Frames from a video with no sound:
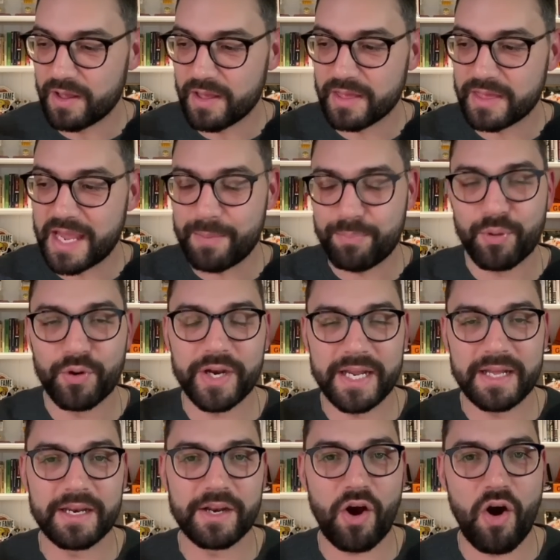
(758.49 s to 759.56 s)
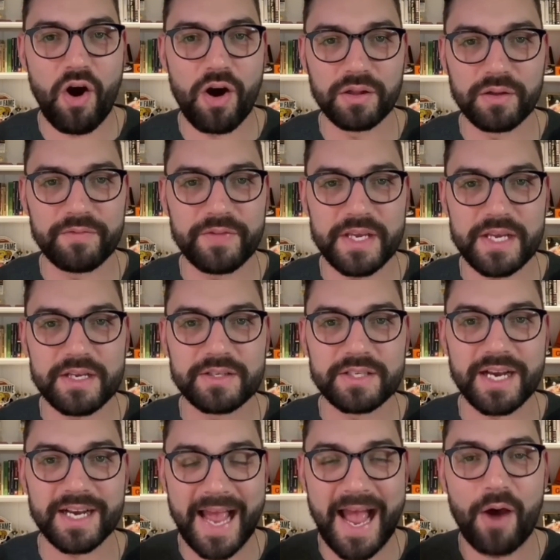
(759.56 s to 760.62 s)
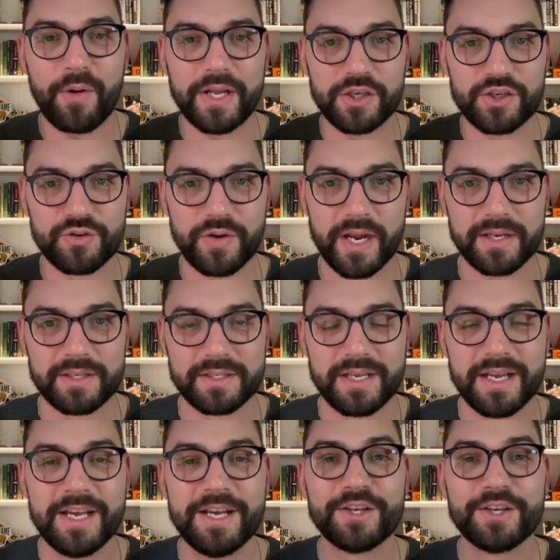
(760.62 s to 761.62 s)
they put in all of these accounting tricks